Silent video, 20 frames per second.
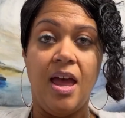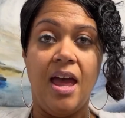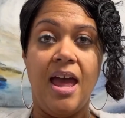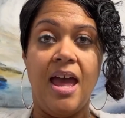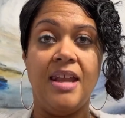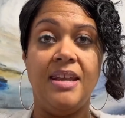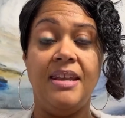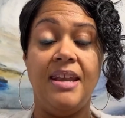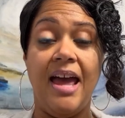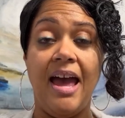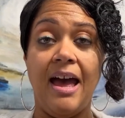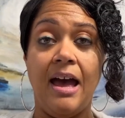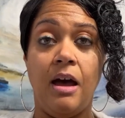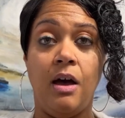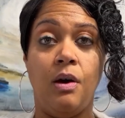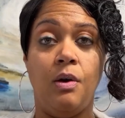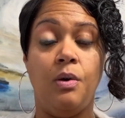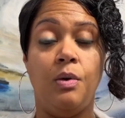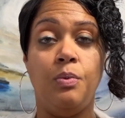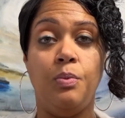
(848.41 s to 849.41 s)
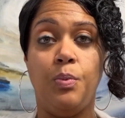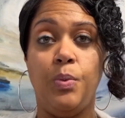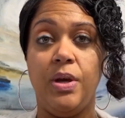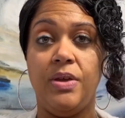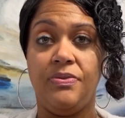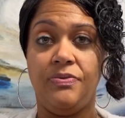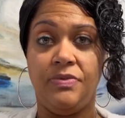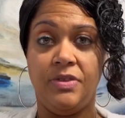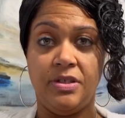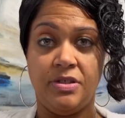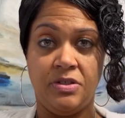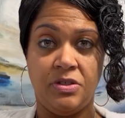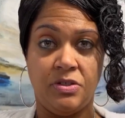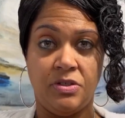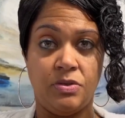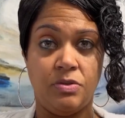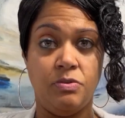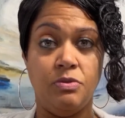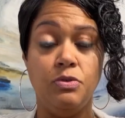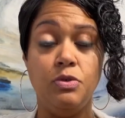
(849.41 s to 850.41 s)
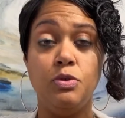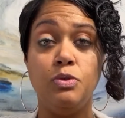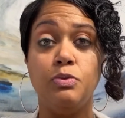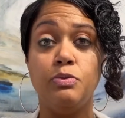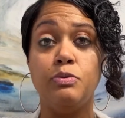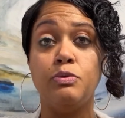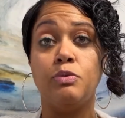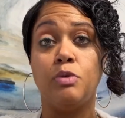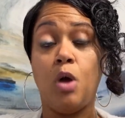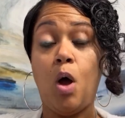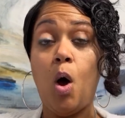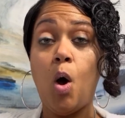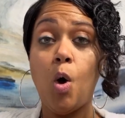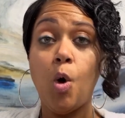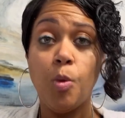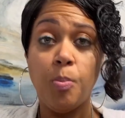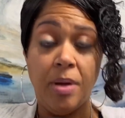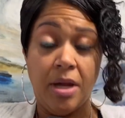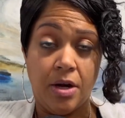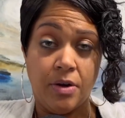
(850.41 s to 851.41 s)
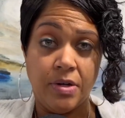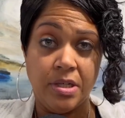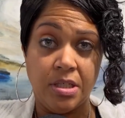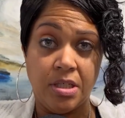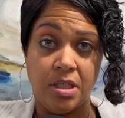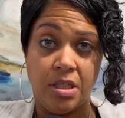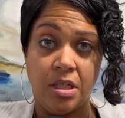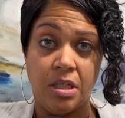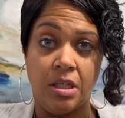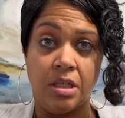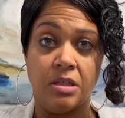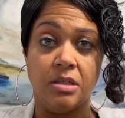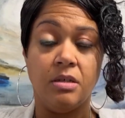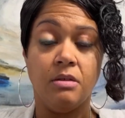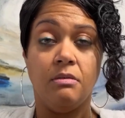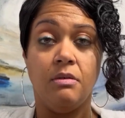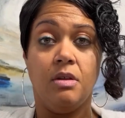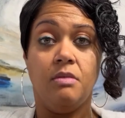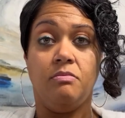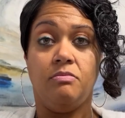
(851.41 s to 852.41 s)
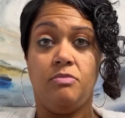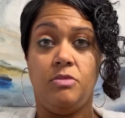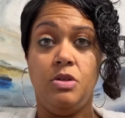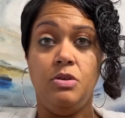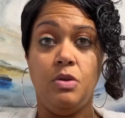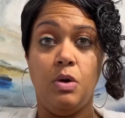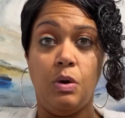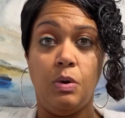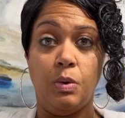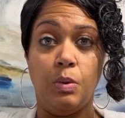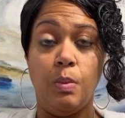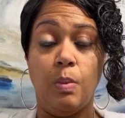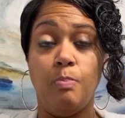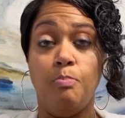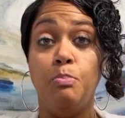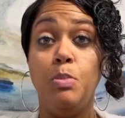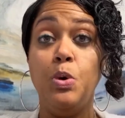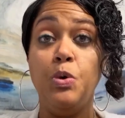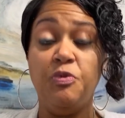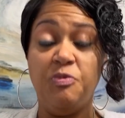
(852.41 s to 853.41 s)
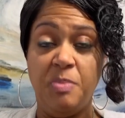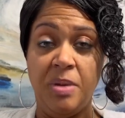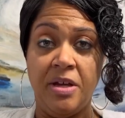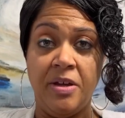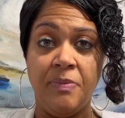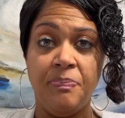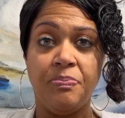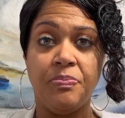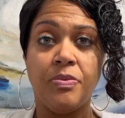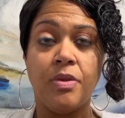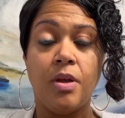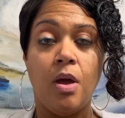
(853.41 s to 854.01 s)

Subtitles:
and now with this new co-parenting, movement,